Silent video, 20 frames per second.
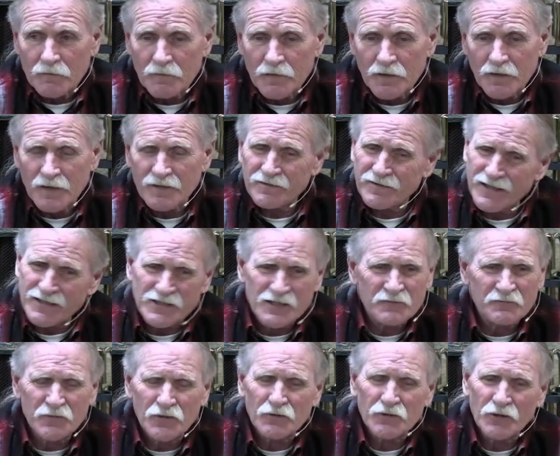And that's a
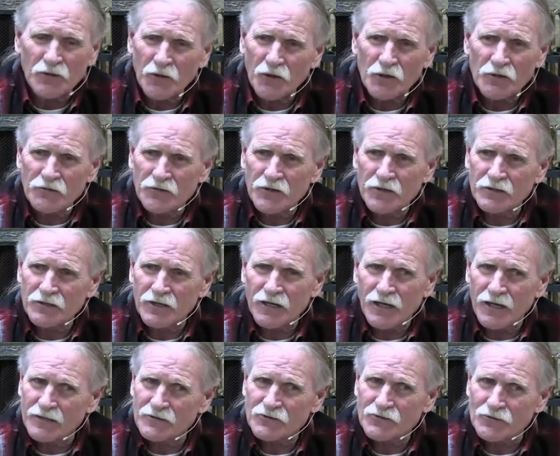very hard thing to
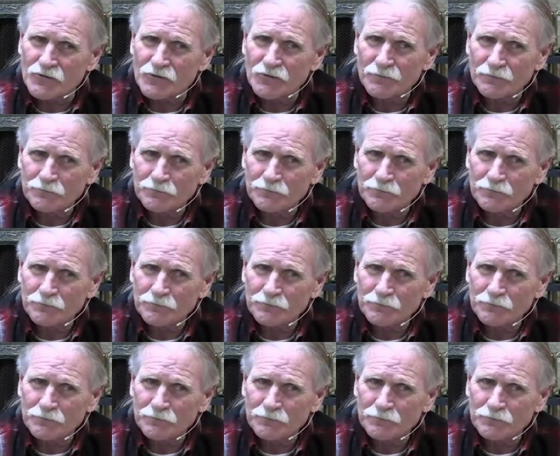answer.